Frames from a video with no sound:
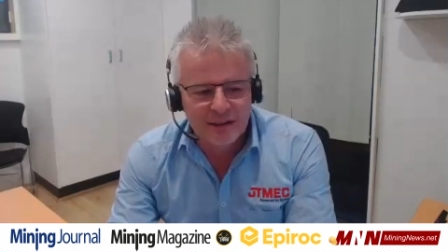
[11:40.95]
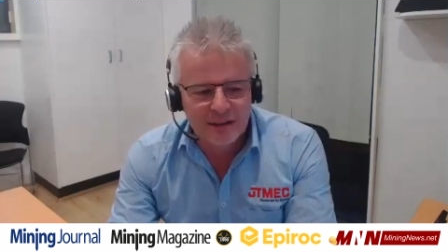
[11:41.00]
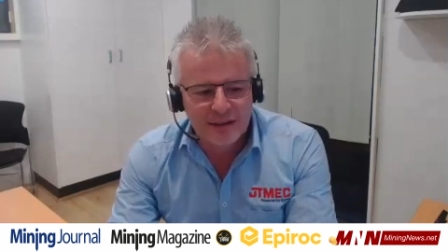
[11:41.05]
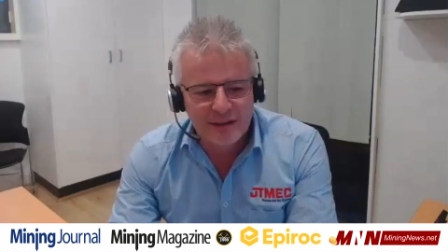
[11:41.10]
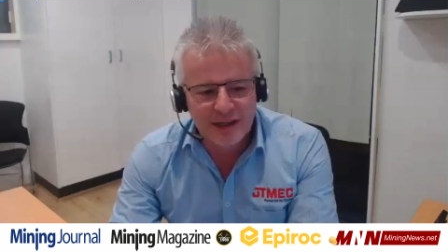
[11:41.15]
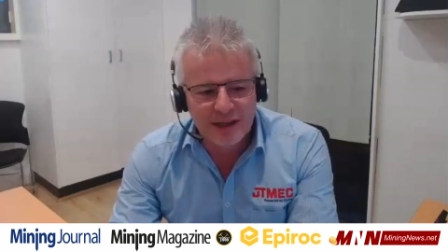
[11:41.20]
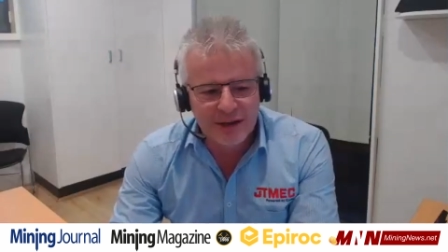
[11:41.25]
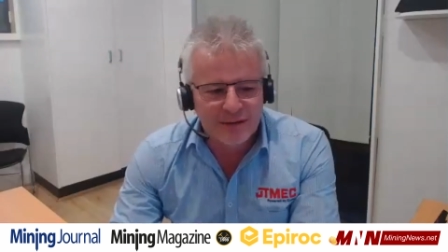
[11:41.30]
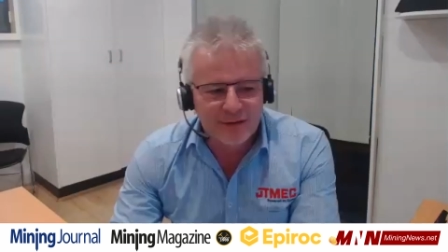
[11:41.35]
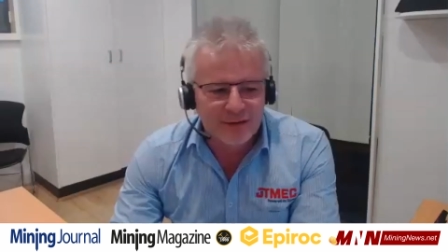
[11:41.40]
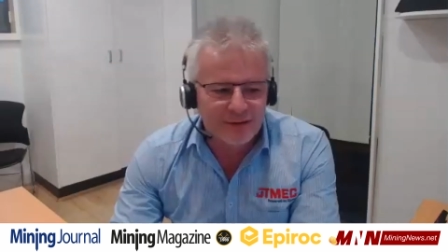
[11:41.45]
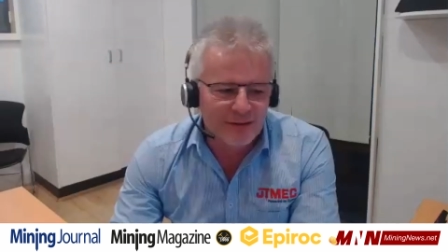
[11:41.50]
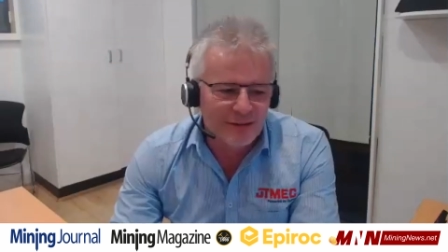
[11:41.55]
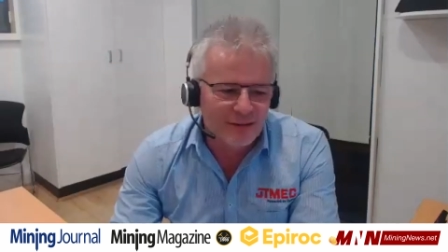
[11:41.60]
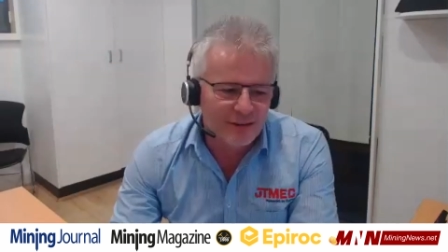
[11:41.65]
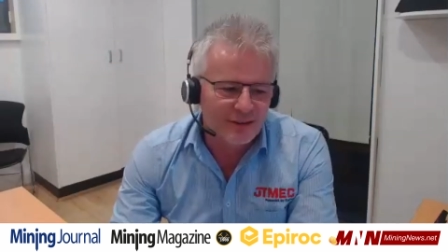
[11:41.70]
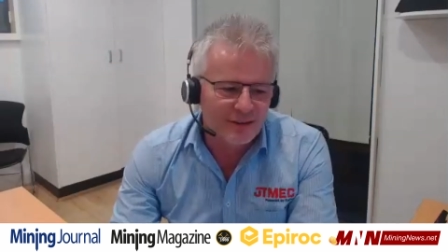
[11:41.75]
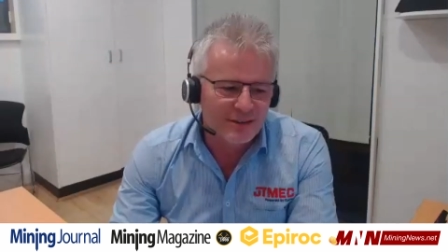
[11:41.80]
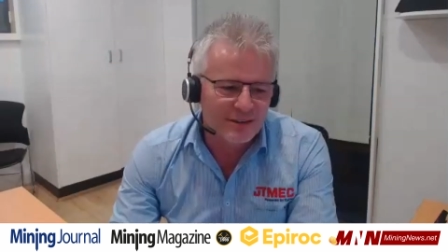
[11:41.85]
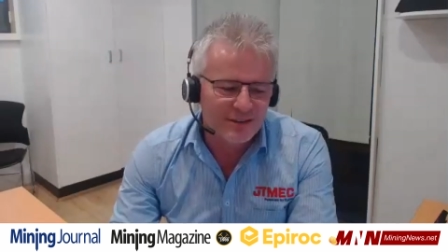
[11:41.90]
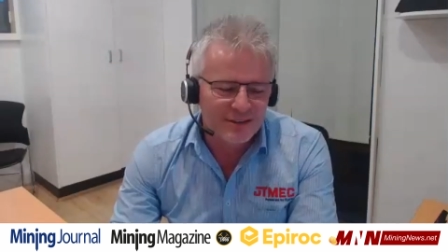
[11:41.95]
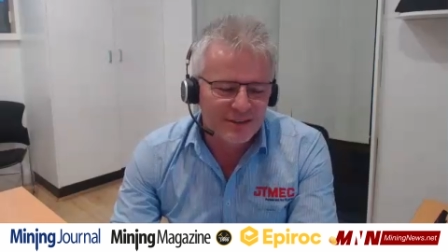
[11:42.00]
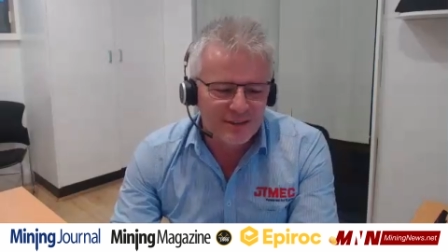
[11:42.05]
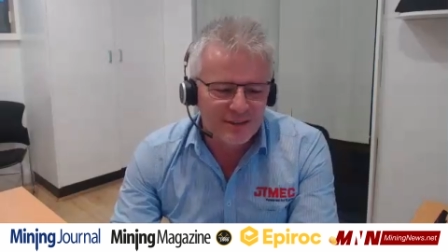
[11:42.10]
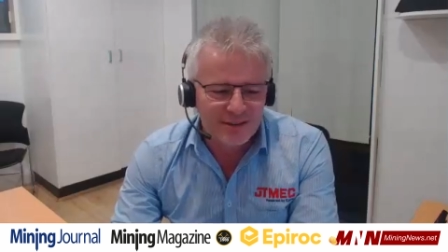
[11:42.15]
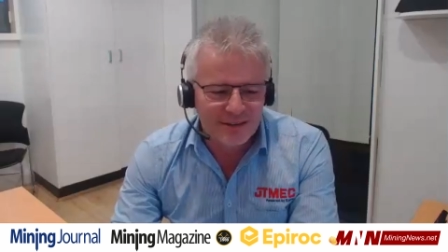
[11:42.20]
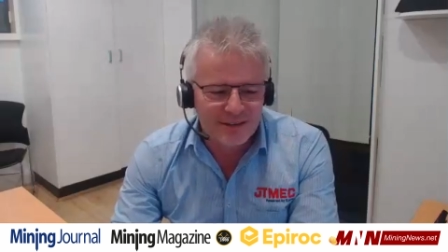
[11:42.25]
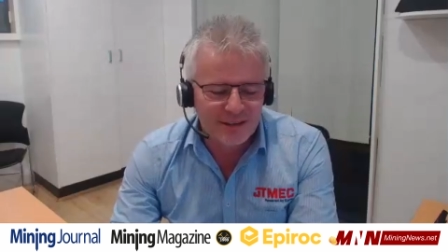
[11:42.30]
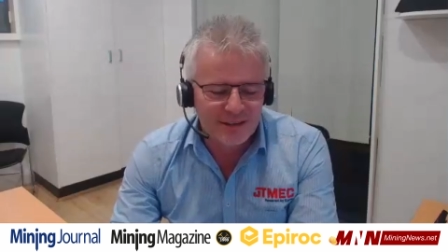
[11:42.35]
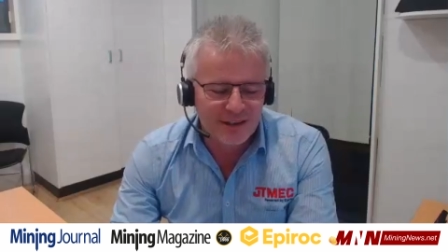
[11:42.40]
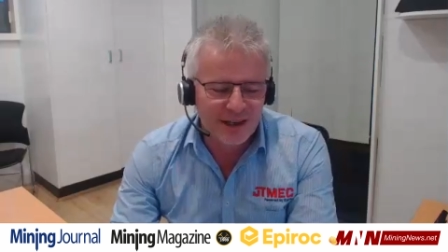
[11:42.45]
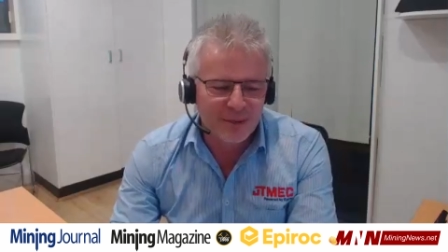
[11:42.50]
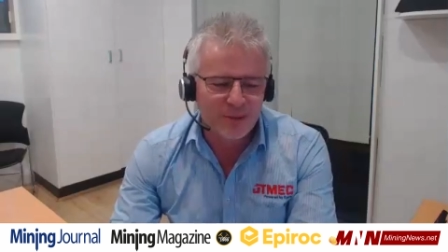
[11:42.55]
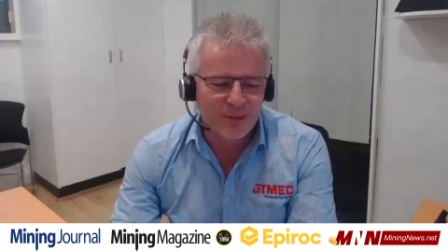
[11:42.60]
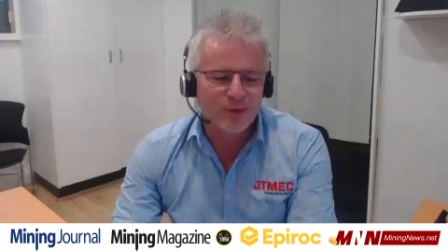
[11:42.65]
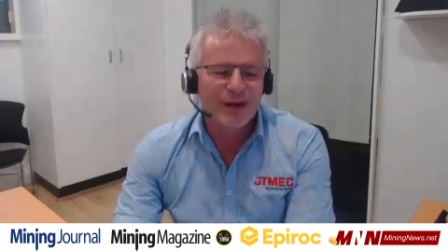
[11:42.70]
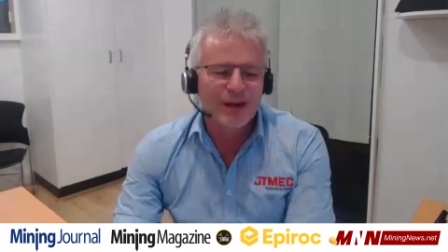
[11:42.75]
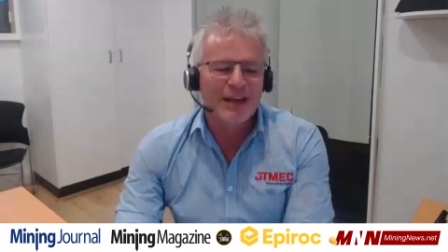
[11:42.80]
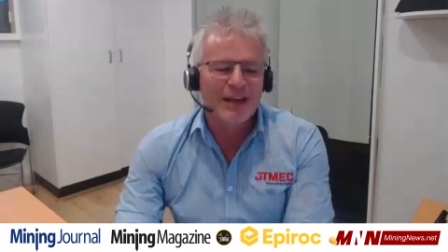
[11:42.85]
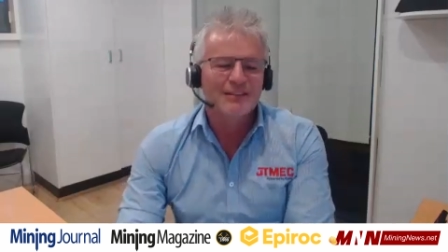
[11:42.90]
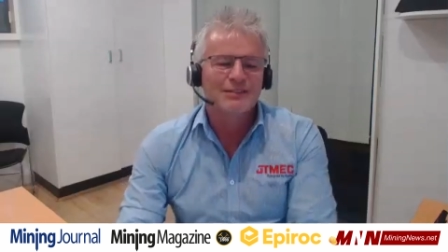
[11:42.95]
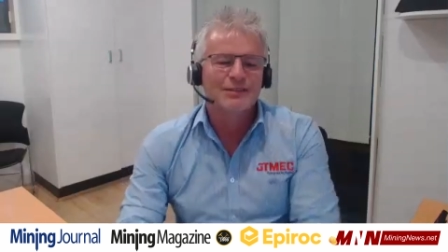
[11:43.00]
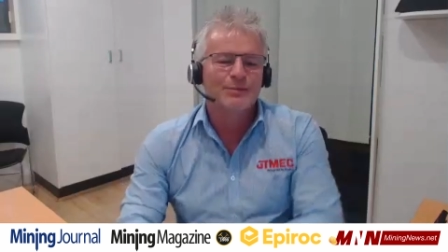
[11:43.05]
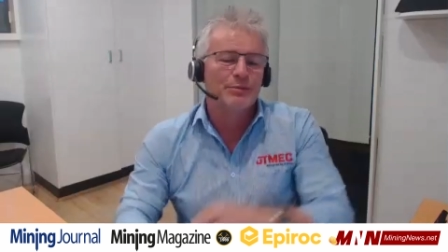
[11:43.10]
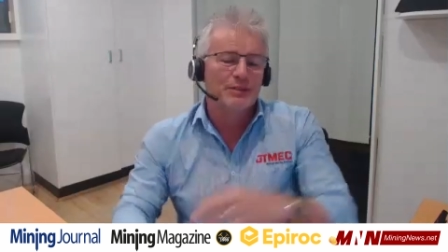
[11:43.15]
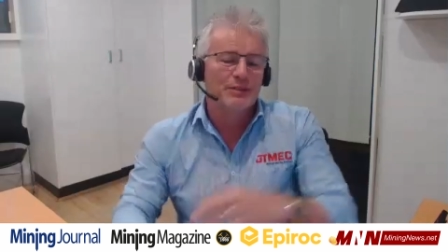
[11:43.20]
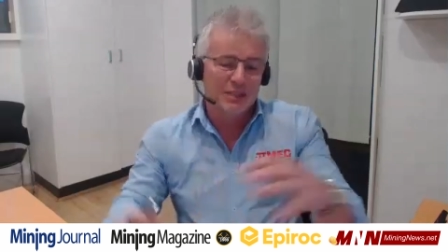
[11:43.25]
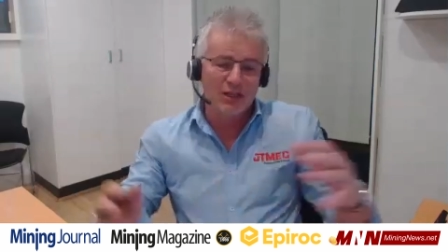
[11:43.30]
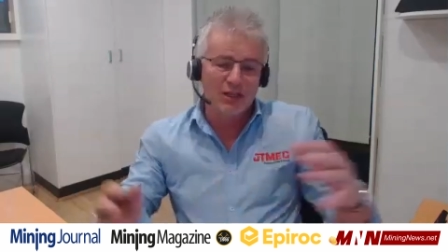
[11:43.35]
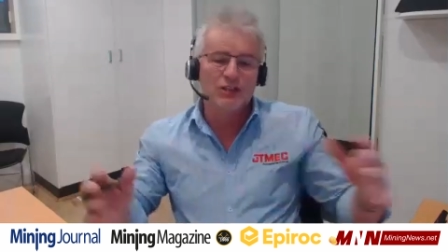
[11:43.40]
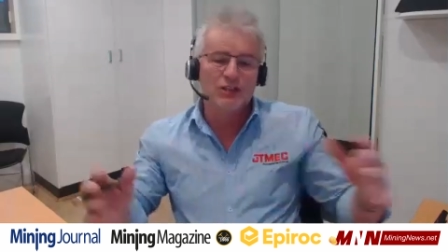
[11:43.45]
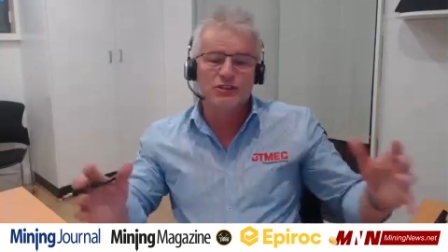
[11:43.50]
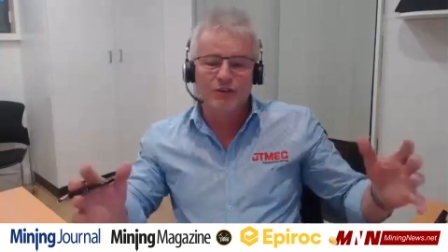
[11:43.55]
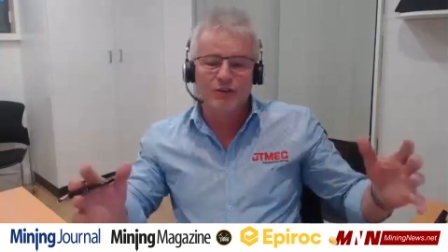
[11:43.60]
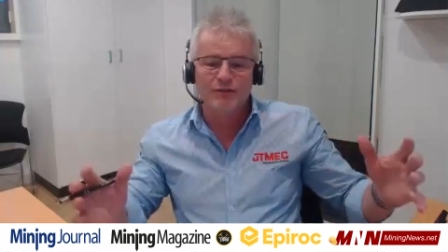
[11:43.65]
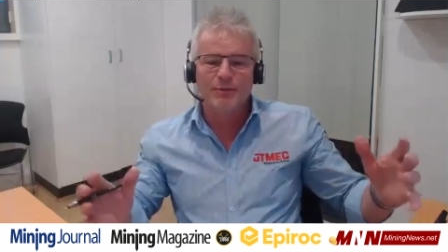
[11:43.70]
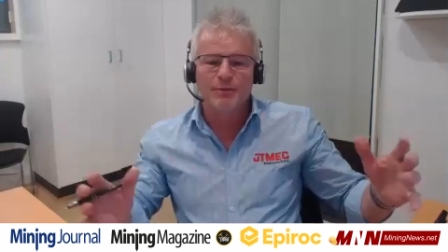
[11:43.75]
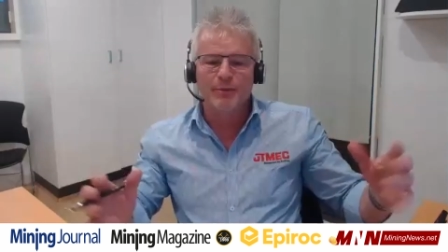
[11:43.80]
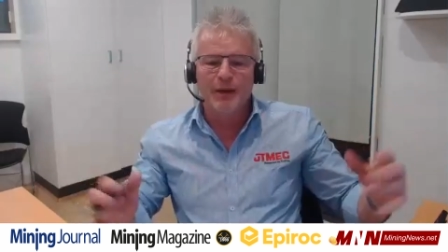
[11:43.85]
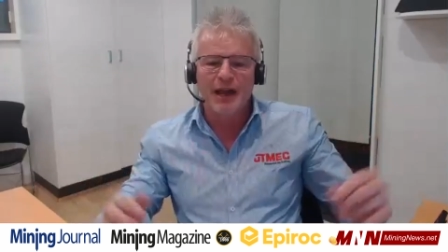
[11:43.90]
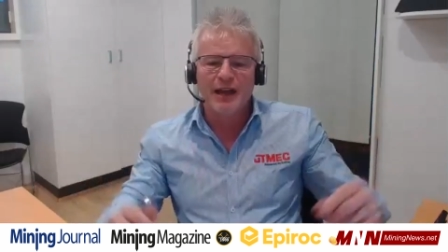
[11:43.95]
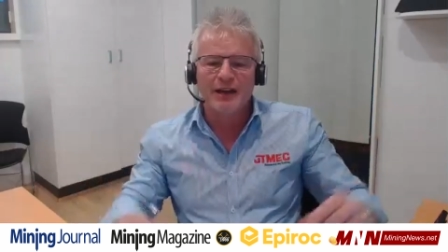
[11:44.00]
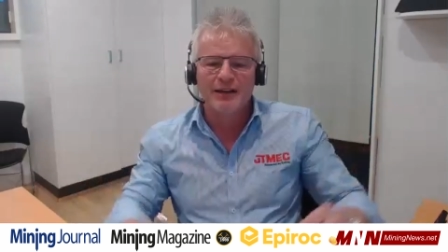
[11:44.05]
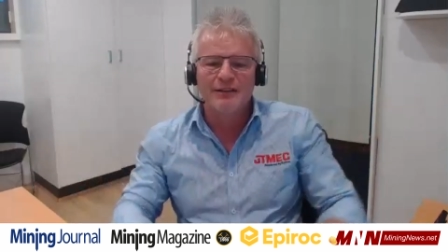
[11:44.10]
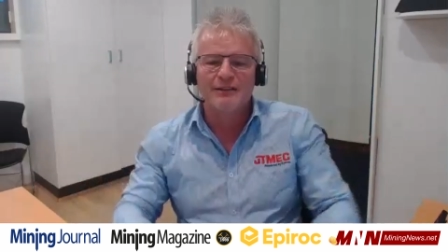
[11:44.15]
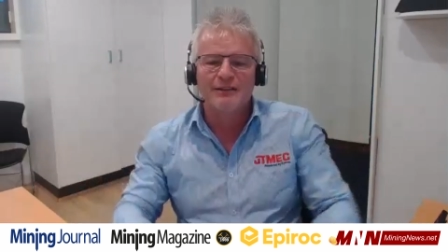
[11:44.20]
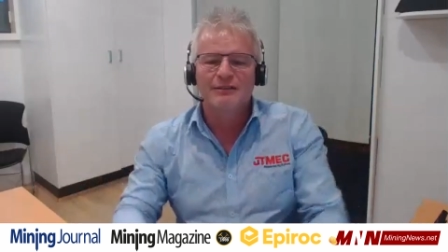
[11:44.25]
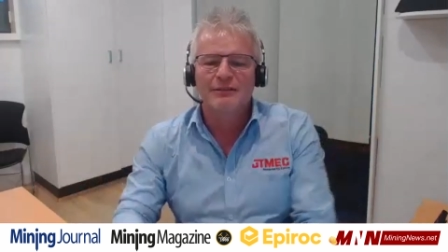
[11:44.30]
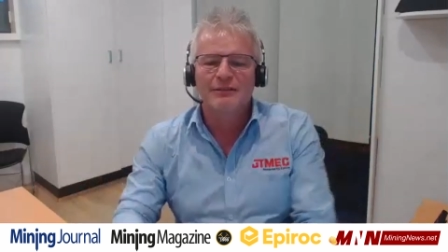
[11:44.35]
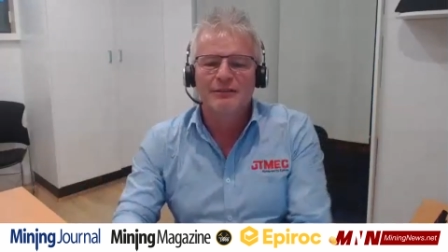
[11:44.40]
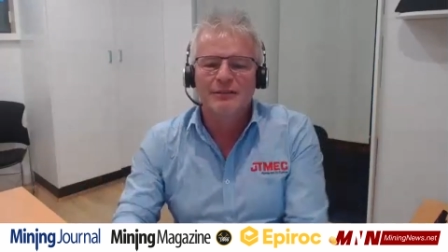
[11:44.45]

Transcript: you know this Epiroc has a percentage of the market